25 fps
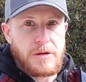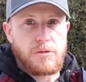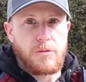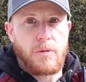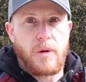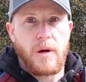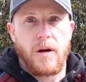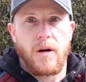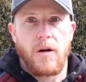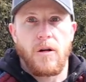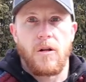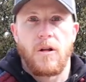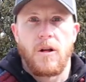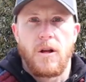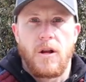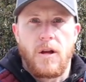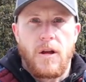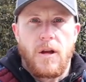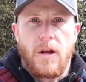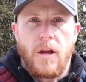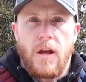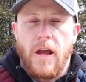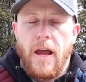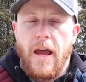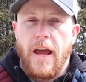is Will
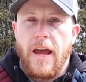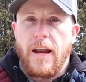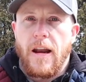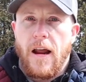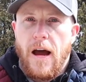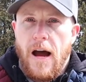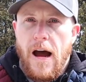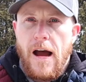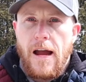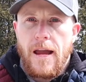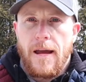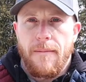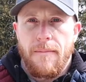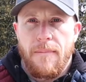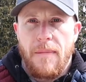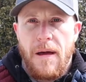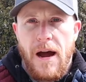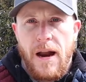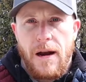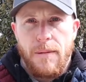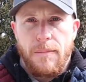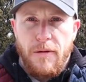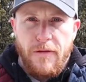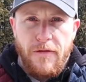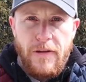and I am
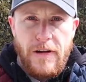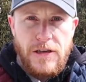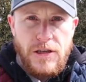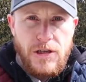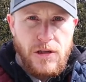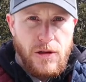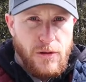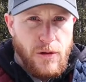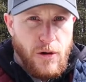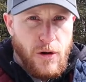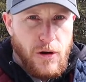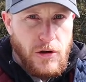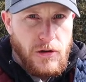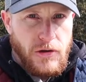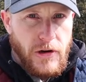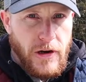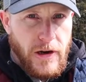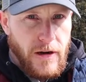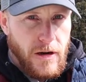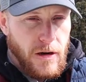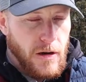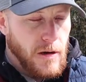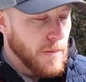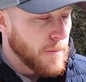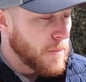not a professional dog
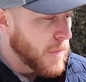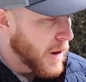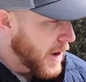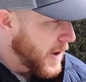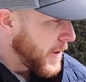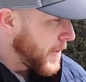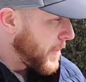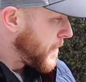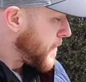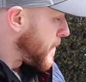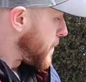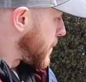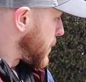trainer, but